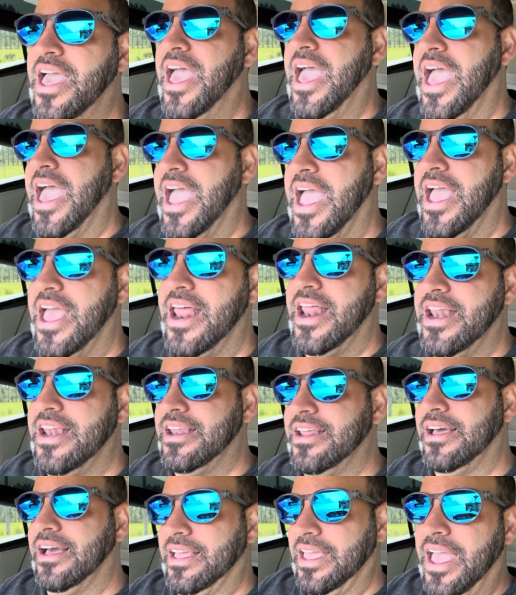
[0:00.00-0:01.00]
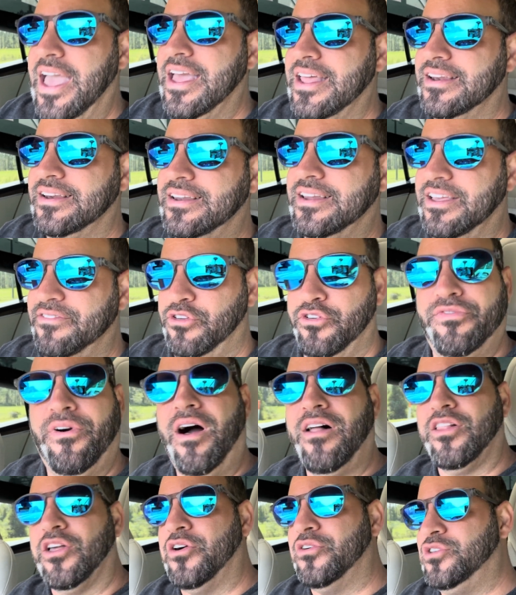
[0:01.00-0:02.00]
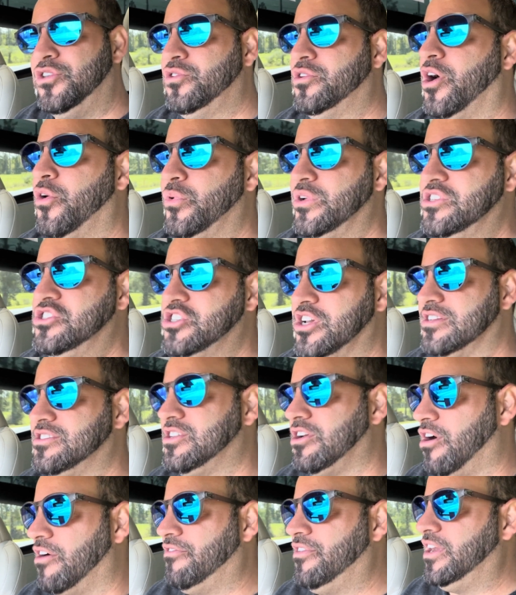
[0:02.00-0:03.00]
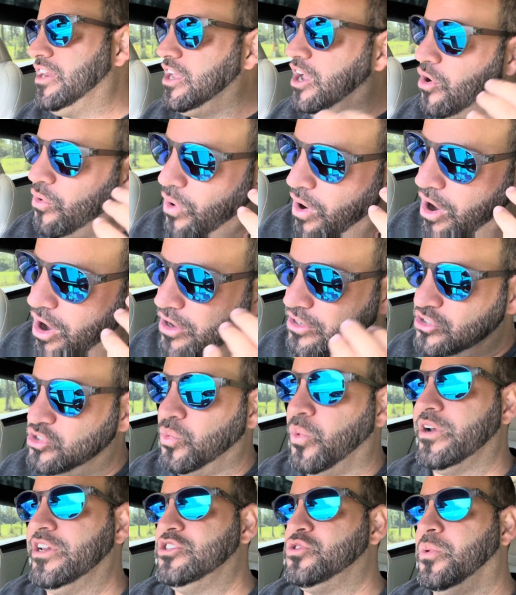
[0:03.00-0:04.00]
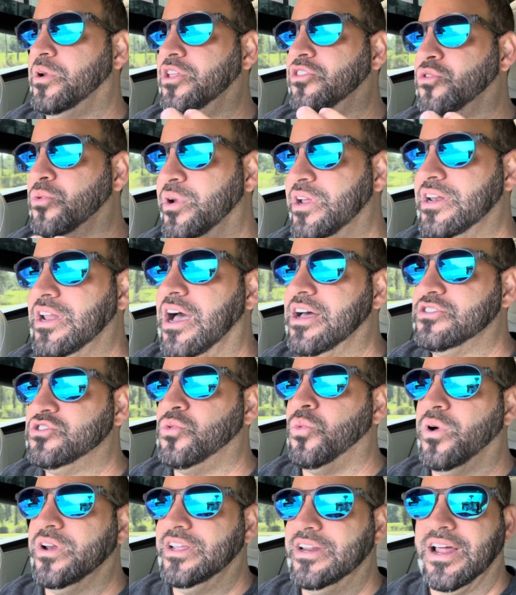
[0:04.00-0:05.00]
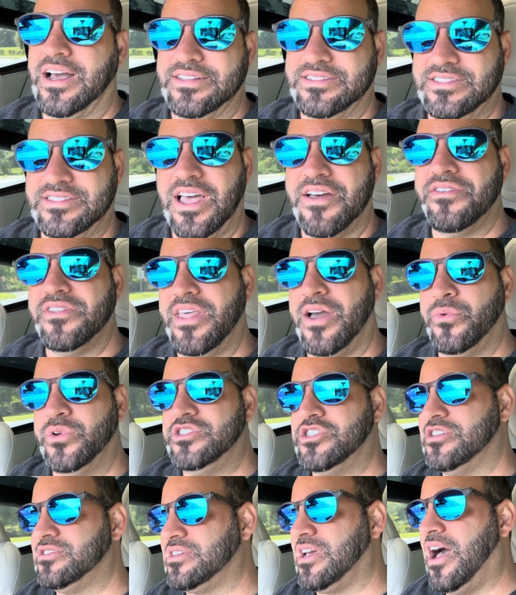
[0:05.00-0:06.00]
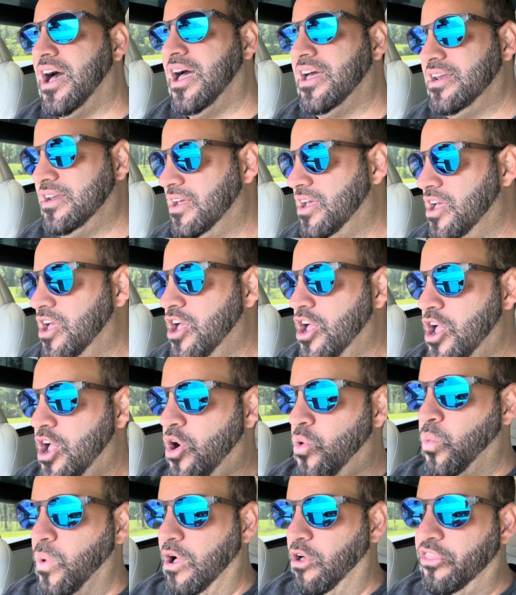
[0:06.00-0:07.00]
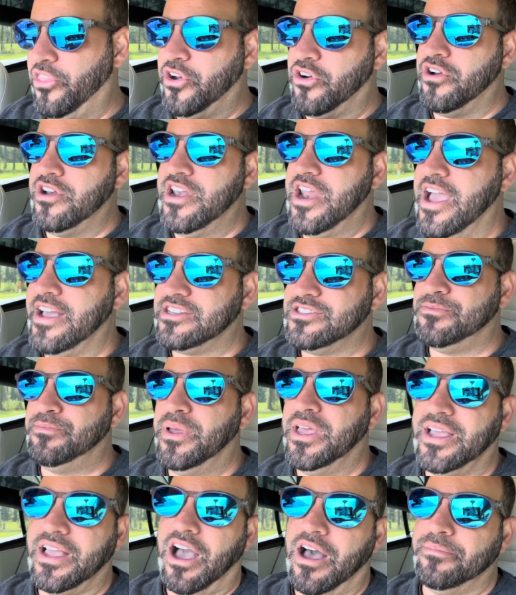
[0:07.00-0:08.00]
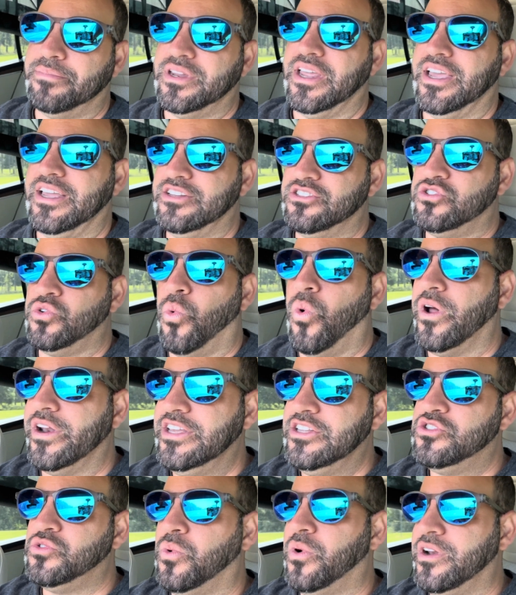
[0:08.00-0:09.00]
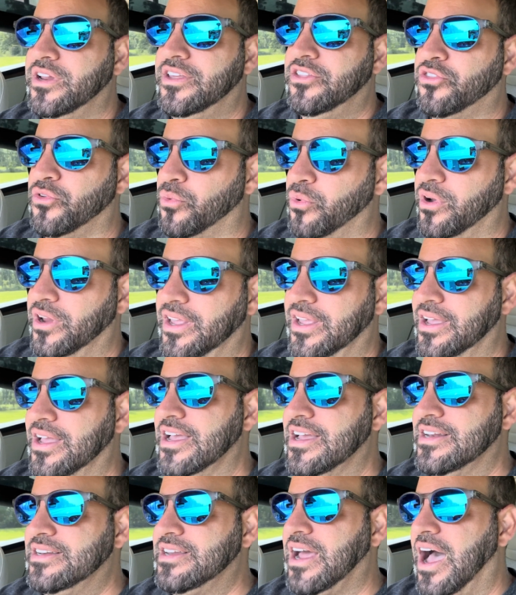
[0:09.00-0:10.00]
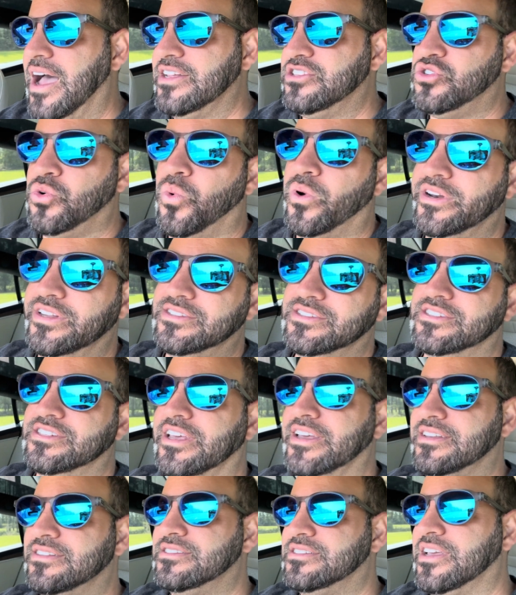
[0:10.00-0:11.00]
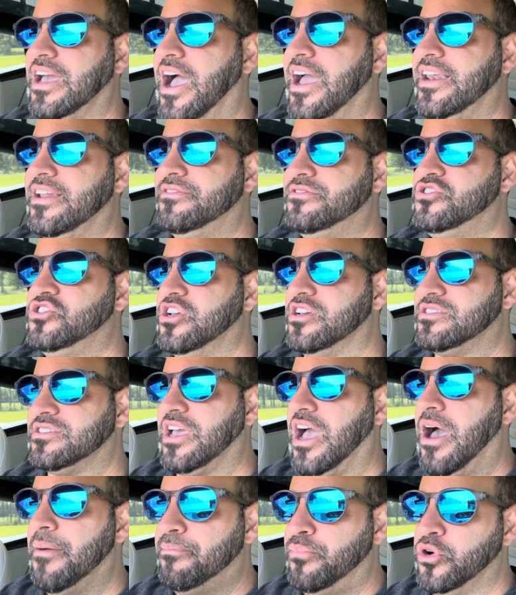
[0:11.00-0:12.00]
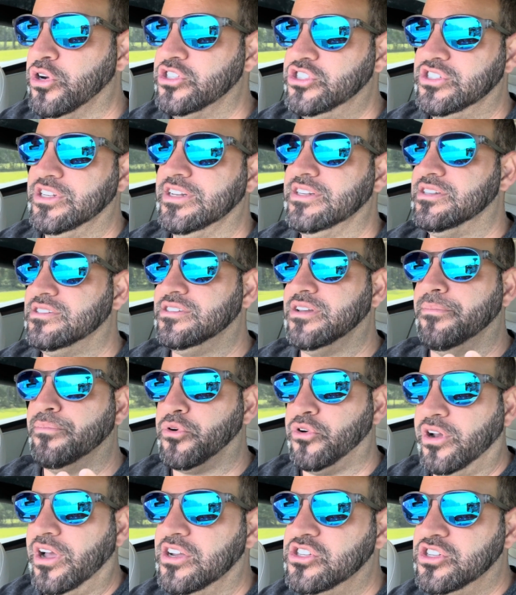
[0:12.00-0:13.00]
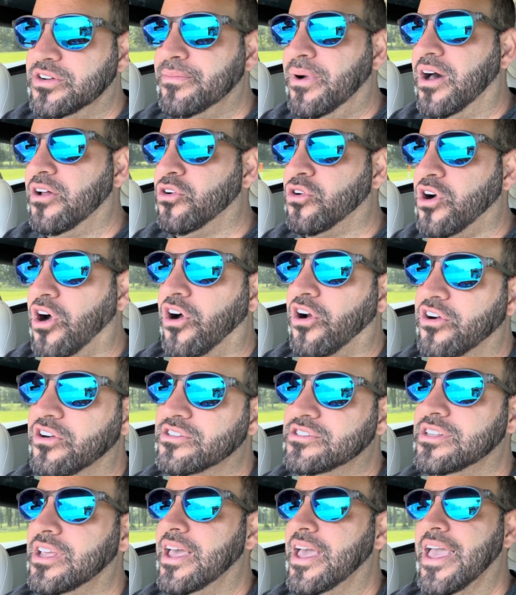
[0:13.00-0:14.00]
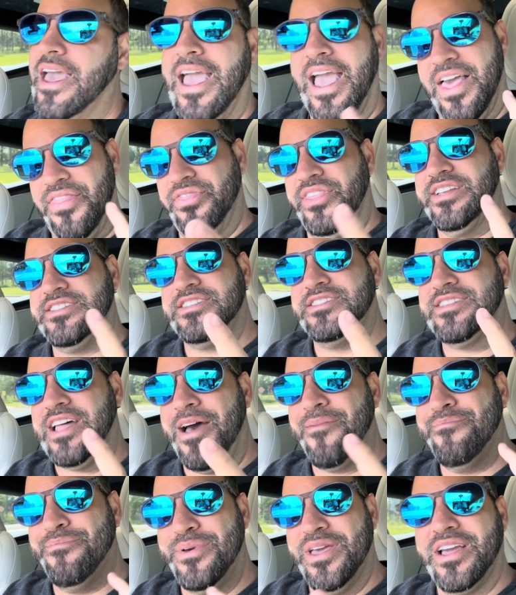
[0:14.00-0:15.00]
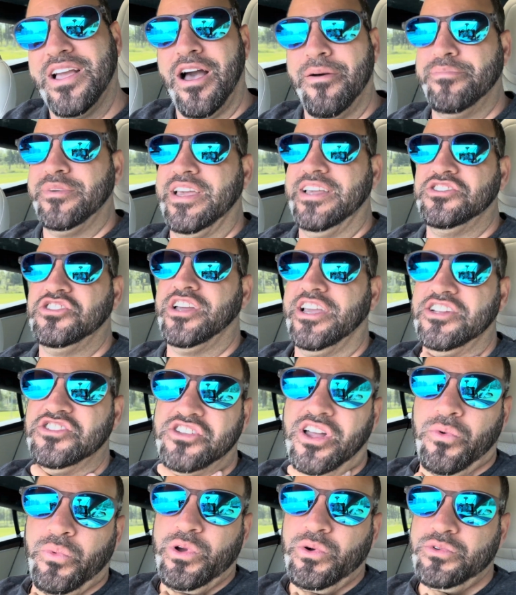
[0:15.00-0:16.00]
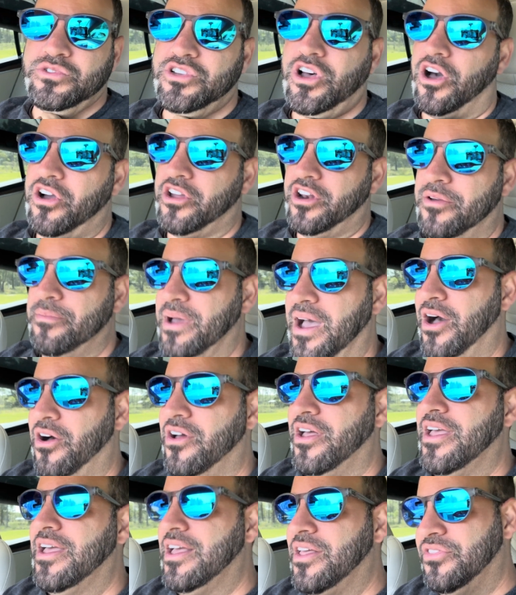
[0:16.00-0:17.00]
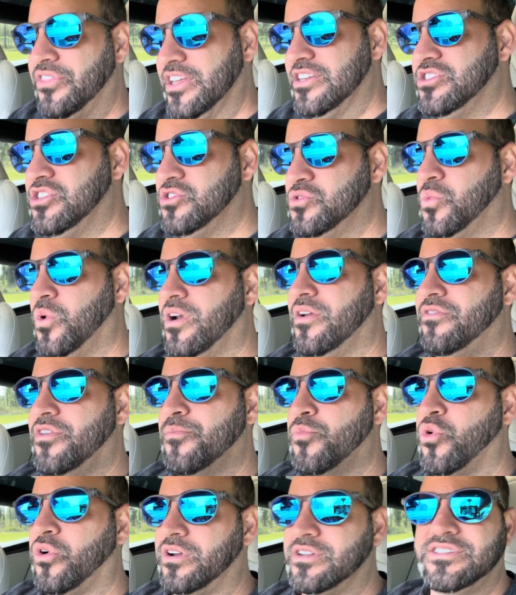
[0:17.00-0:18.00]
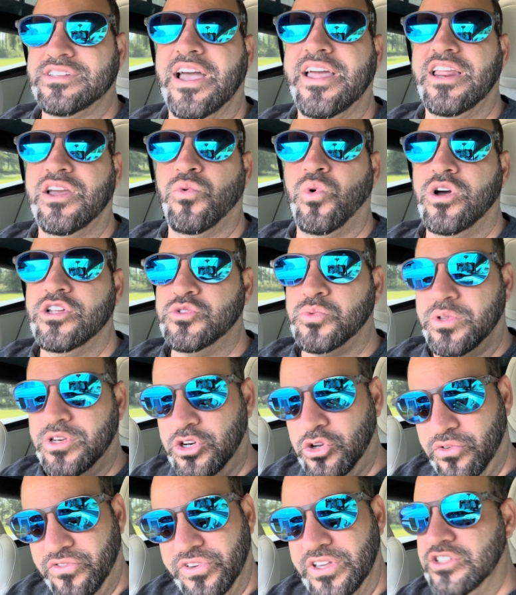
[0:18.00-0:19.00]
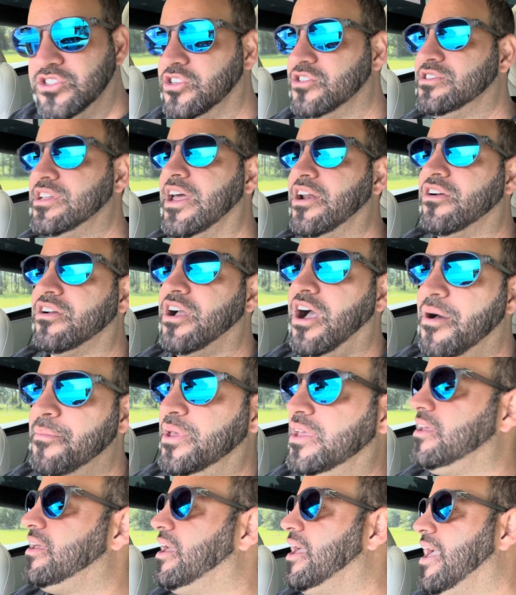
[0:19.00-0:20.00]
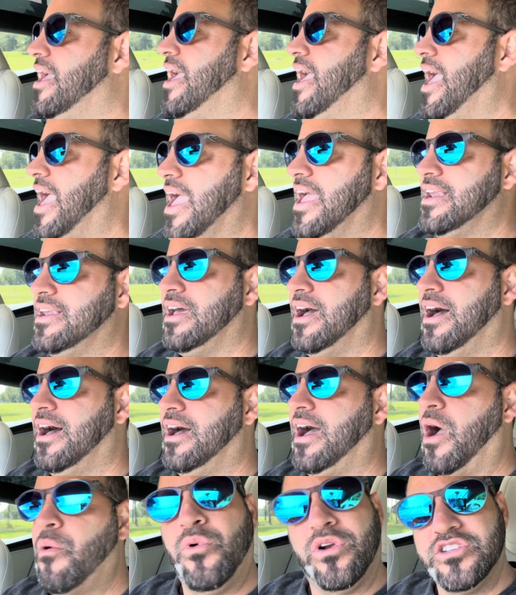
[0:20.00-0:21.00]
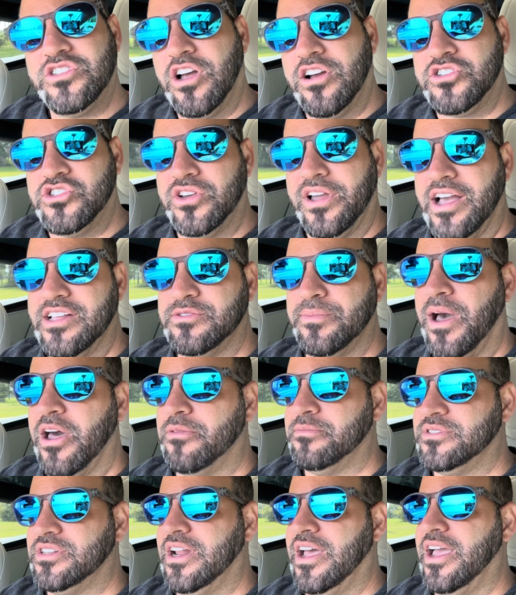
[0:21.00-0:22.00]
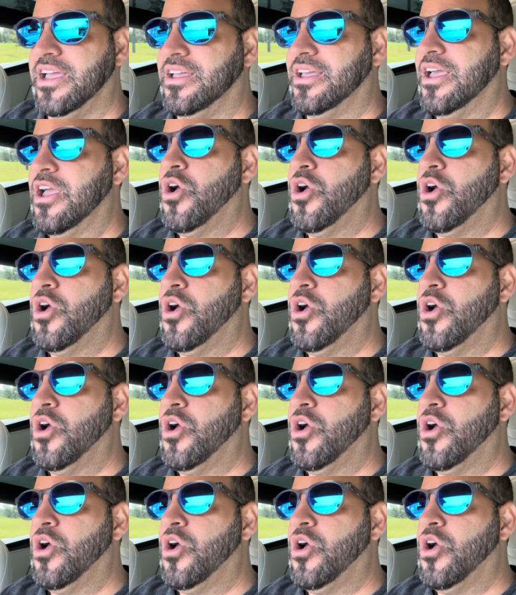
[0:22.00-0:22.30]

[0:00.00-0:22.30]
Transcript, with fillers: And again, if you follow, you know we just did our video on twenty twenty-three point twenty point seven that we just got. Well, their next big update, twenty twenty-three point twenty-six, kind of just got pushed into some production model cars, and this is that big update change that we were talking about. This is one of the more exciting ones with new features that are coming, and uh, I want to talk to you guys about them today.